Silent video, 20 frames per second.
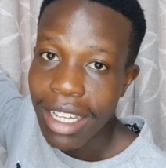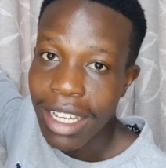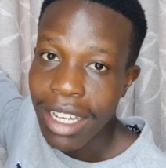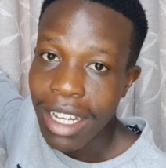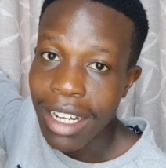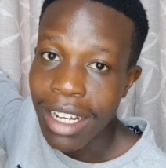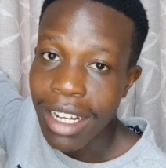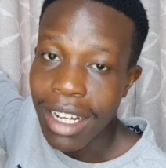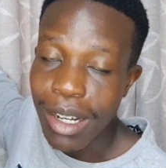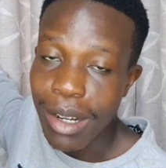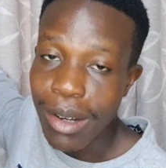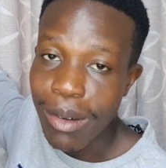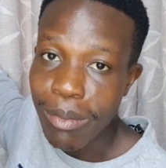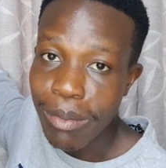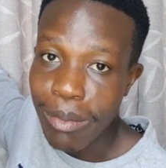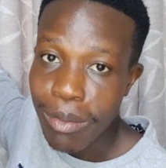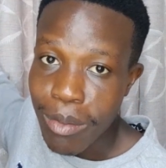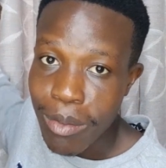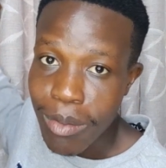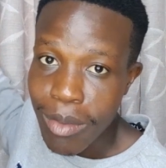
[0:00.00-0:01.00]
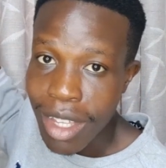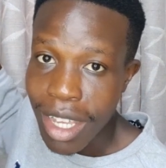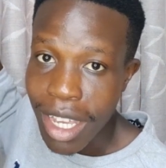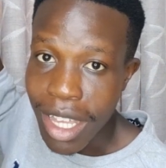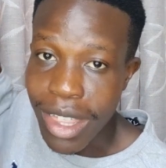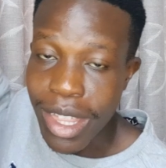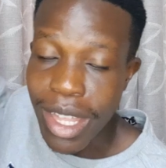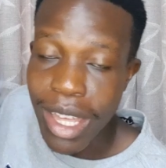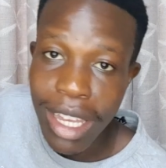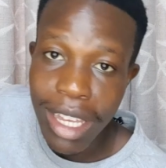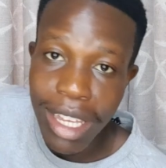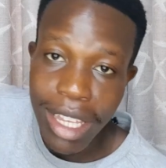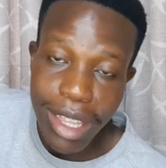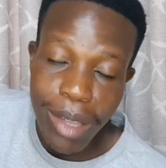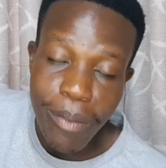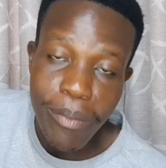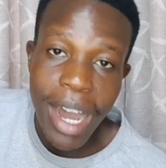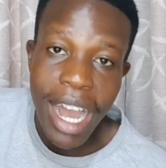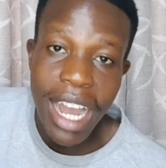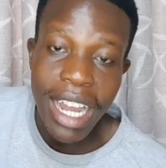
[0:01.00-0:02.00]
in
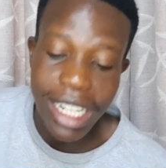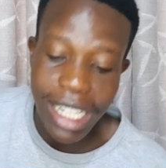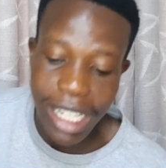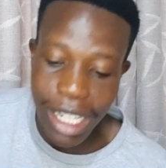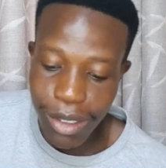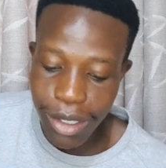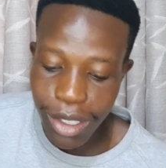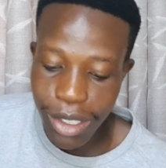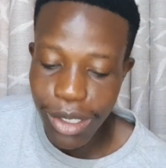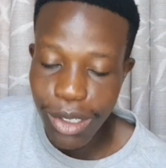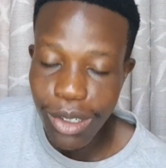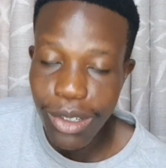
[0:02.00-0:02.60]
the background.